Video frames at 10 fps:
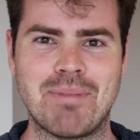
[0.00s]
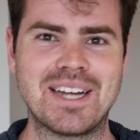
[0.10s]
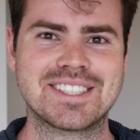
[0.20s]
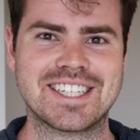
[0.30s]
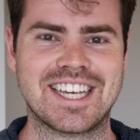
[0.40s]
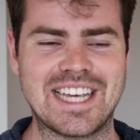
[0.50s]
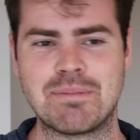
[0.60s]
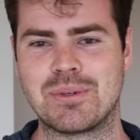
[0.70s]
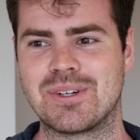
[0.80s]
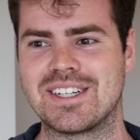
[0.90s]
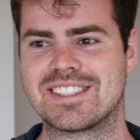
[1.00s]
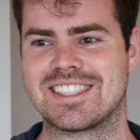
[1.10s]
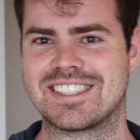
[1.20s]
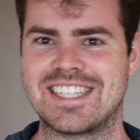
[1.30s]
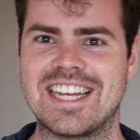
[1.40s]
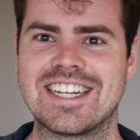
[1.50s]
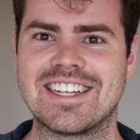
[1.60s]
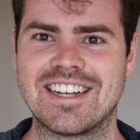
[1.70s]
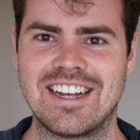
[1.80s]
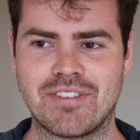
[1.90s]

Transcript: basic keyboard, it's the standard